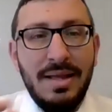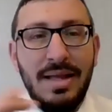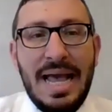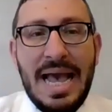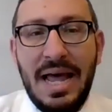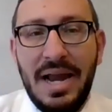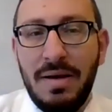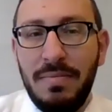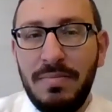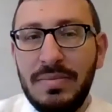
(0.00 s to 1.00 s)

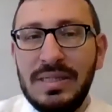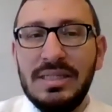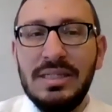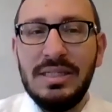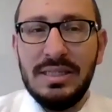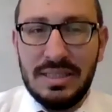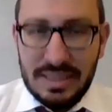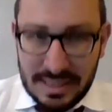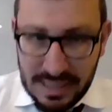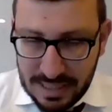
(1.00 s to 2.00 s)
Adam
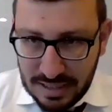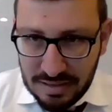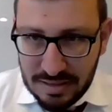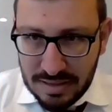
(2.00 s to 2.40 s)
sinned